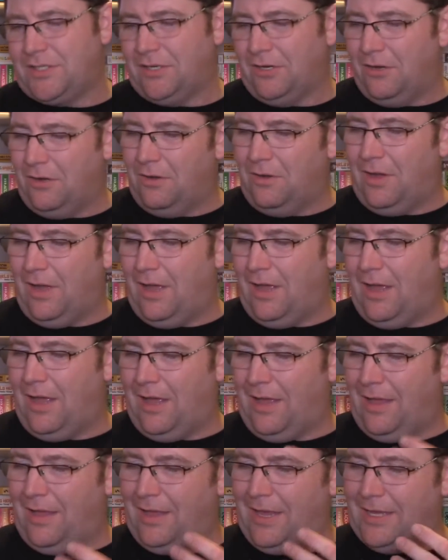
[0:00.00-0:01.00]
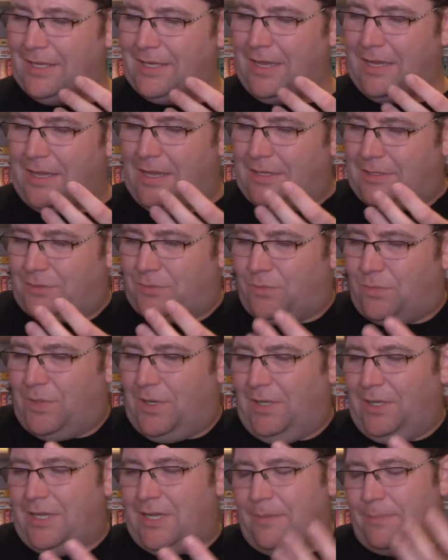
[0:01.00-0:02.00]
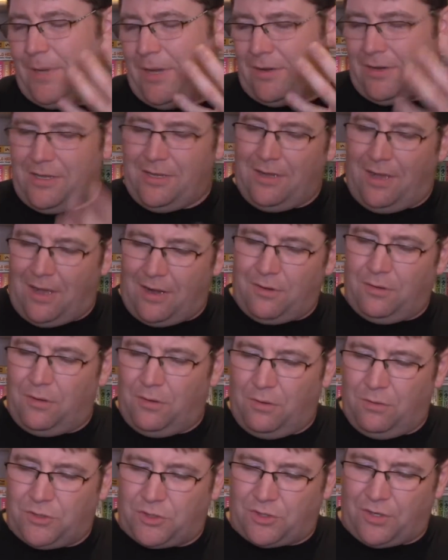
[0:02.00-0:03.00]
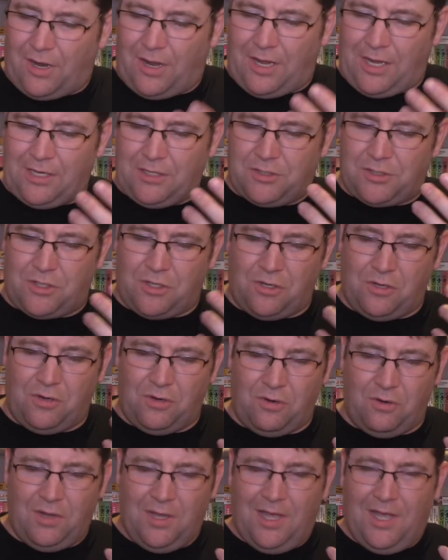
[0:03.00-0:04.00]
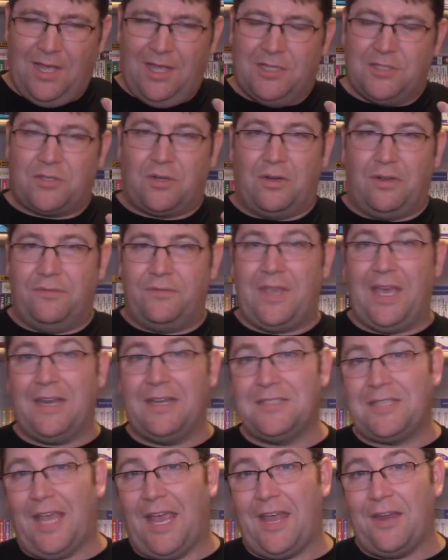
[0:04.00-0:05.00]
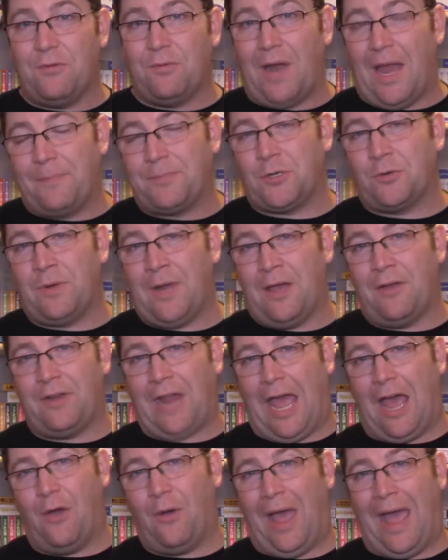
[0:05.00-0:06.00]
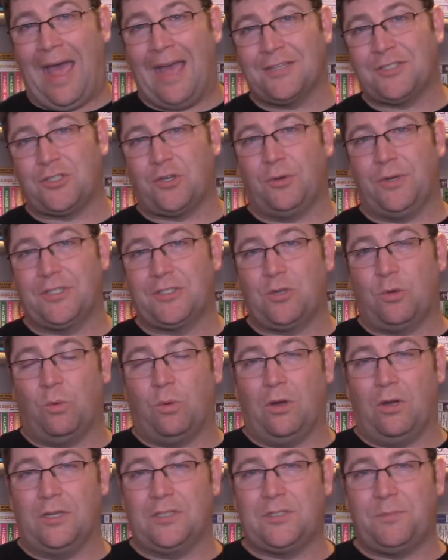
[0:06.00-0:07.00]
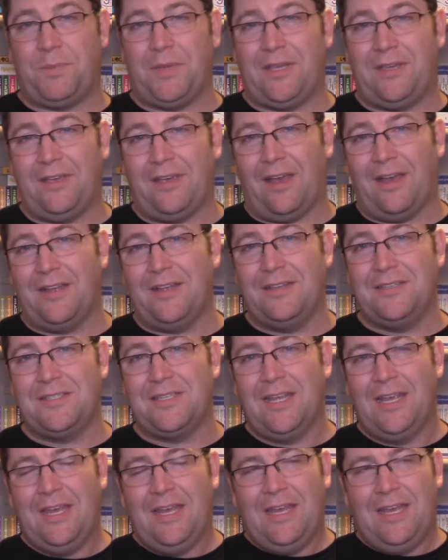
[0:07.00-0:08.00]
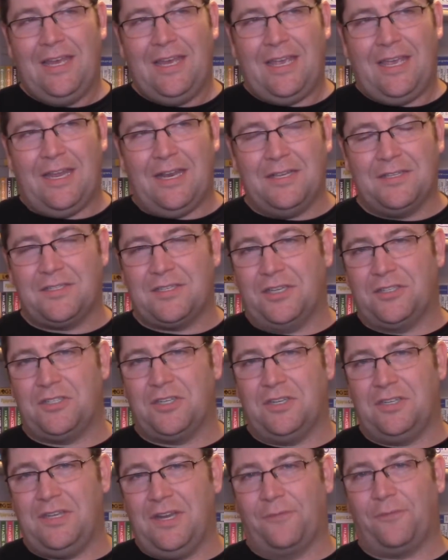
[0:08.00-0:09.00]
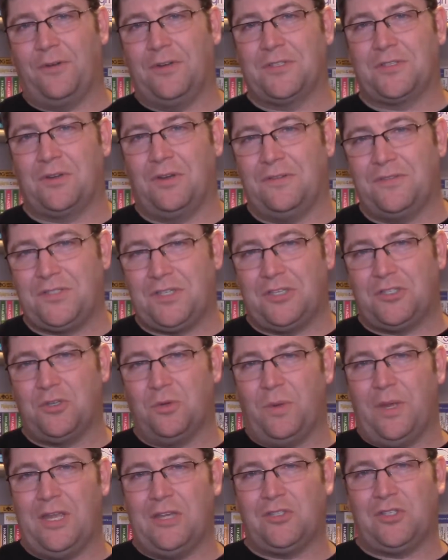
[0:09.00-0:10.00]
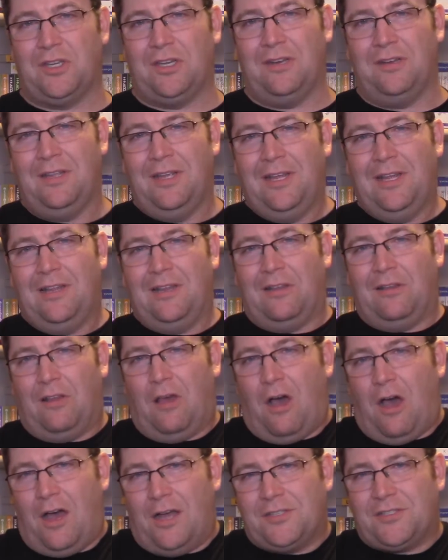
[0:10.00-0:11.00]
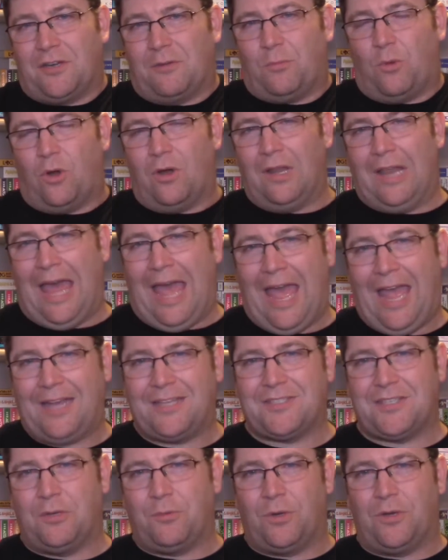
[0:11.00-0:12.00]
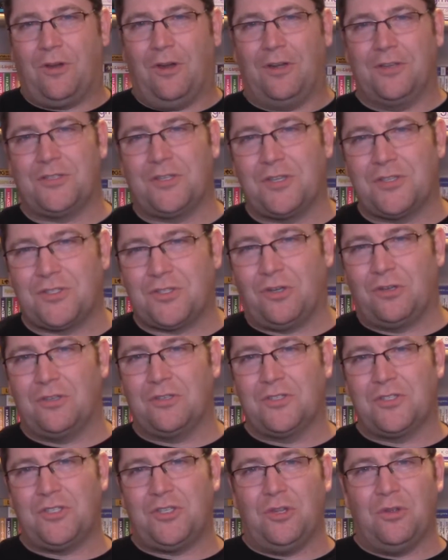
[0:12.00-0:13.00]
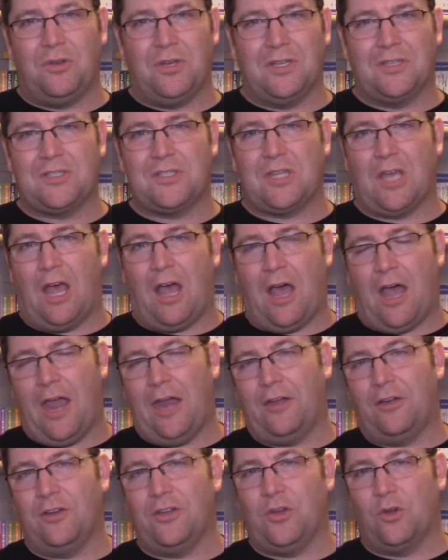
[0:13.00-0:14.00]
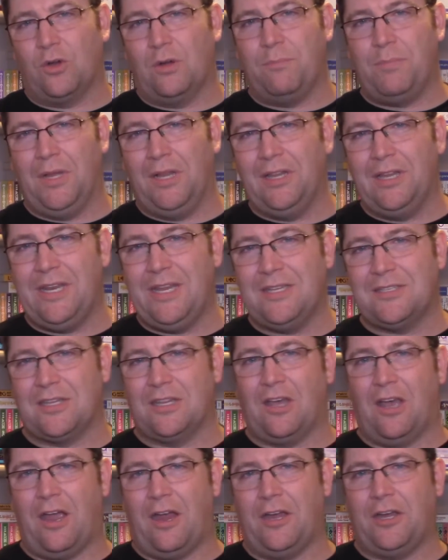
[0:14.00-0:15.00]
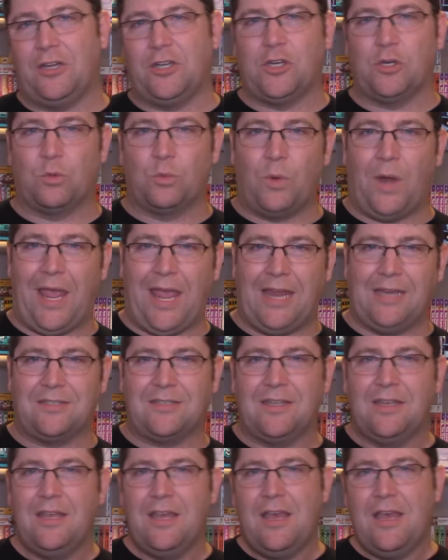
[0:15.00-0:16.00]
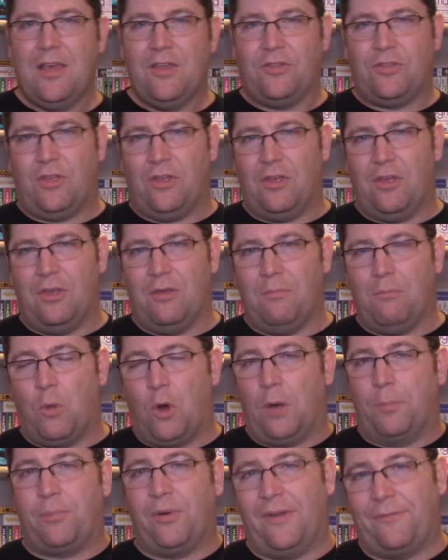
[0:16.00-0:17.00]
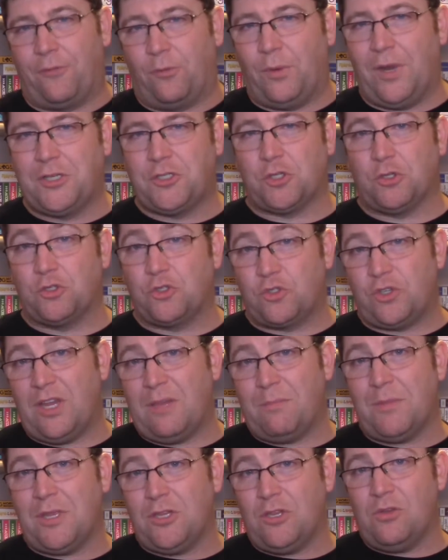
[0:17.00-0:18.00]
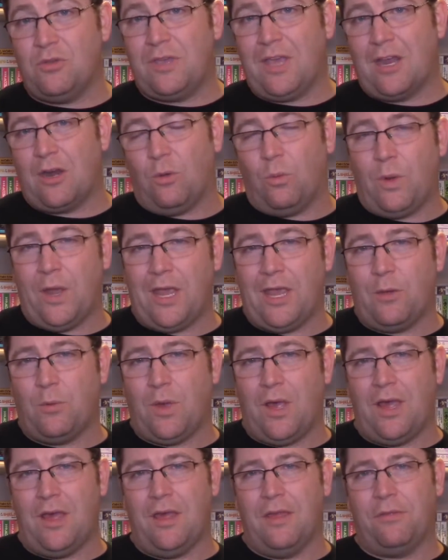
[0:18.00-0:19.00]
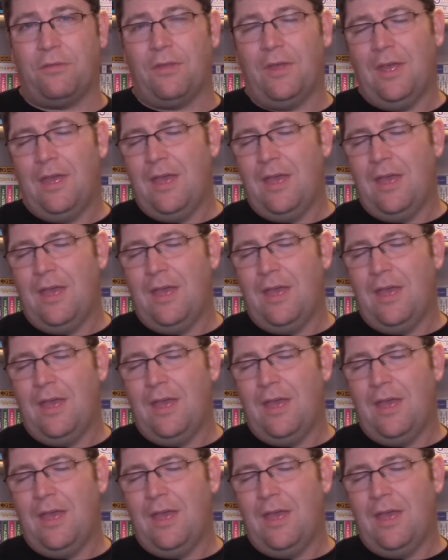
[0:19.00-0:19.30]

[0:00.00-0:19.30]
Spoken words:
you know, it's really about Ayato trying to sort of get his head wrapped around how Asterisk works, because it is such a different sort of situation. Laws are more lax in regards to certain students. The higher your abilities and the higher you're ranked, the more preferential treatment you get away with.